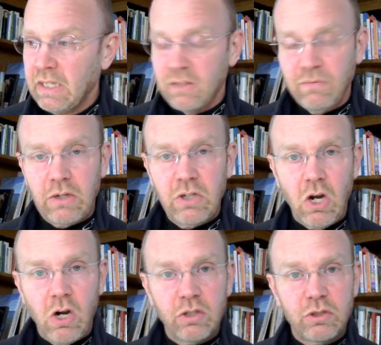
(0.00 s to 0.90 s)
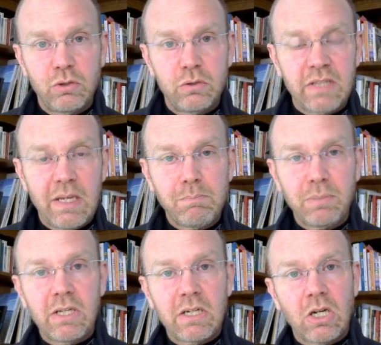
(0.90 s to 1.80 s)
It's very hard to, say,
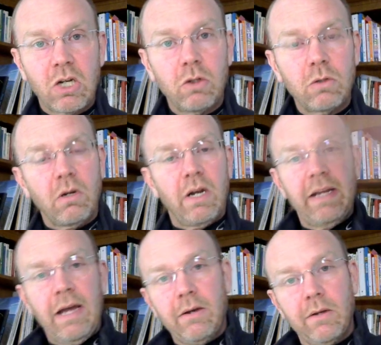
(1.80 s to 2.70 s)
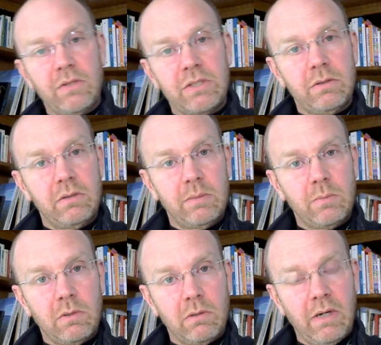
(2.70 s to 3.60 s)
pluck a chloride out of a sodium
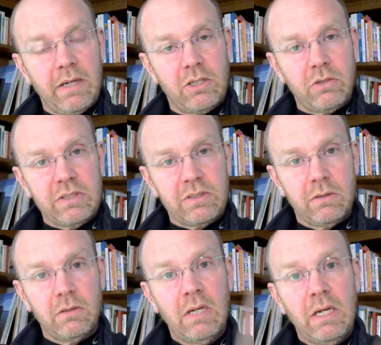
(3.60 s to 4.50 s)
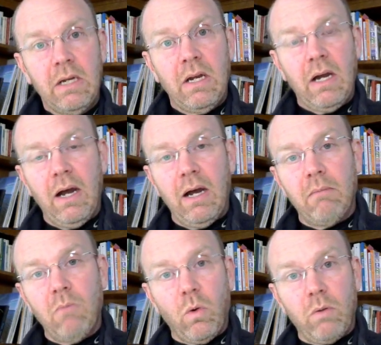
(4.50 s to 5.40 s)
chloride crystal
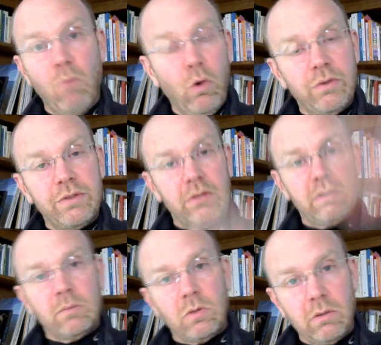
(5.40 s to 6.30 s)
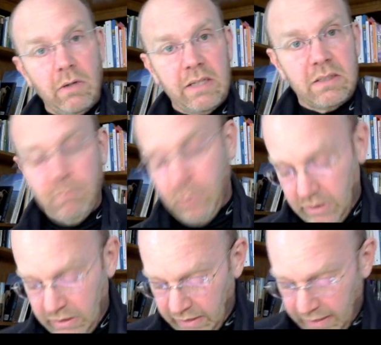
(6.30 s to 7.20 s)
or molten sodium chloride to put
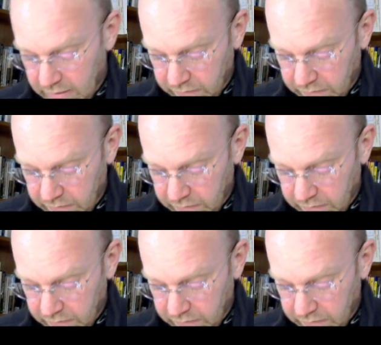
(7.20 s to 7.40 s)
it in the gas